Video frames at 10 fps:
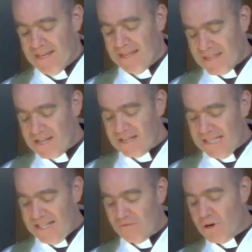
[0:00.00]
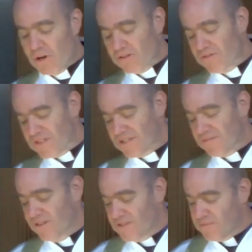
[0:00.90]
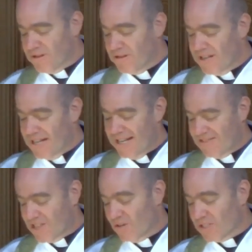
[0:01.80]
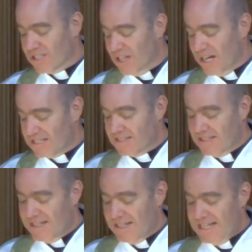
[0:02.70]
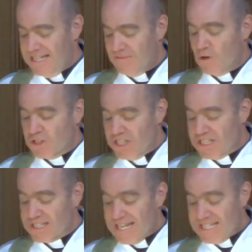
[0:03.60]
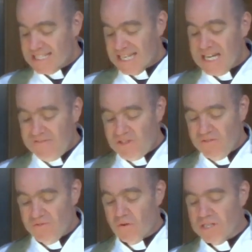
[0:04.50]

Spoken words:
Thirdly, the role of spirit, of salt and light is what Jesus has saved you for.